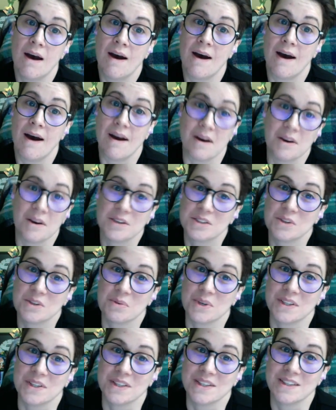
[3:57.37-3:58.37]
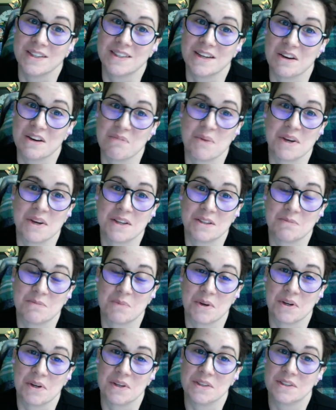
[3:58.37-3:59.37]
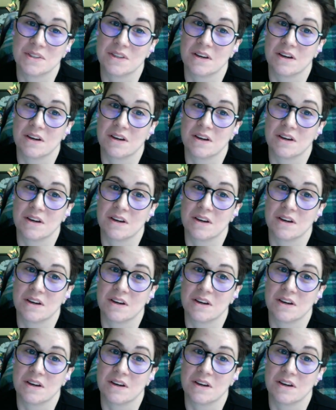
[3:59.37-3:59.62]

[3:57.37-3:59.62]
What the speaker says: I also wanted to share my experience.